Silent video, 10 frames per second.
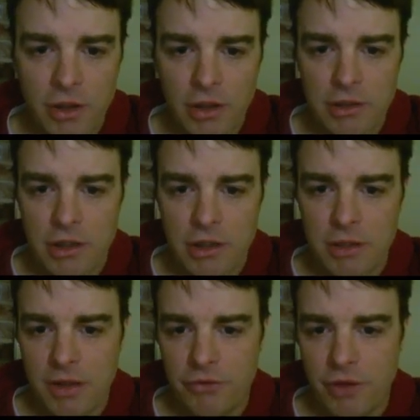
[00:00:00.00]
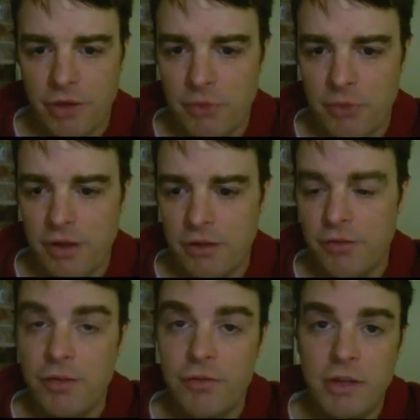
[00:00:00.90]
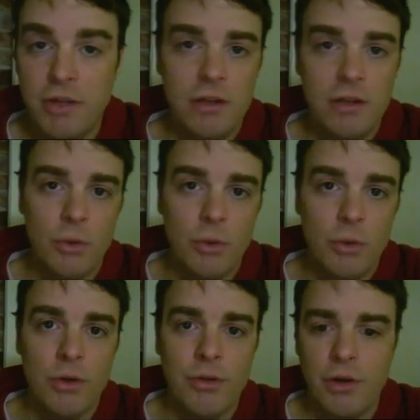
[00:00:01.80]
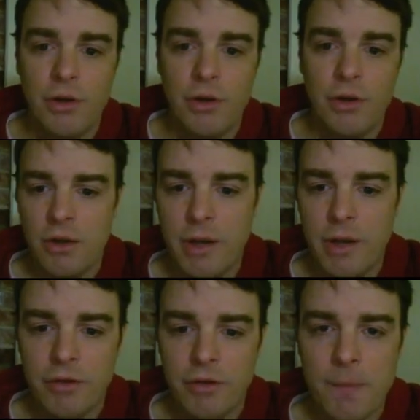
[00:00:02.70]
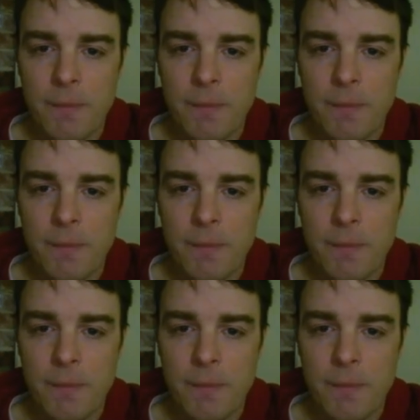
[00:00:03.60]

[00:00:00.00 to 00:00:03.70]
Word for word: click on max time and set it to fifteen or thirty or whatever,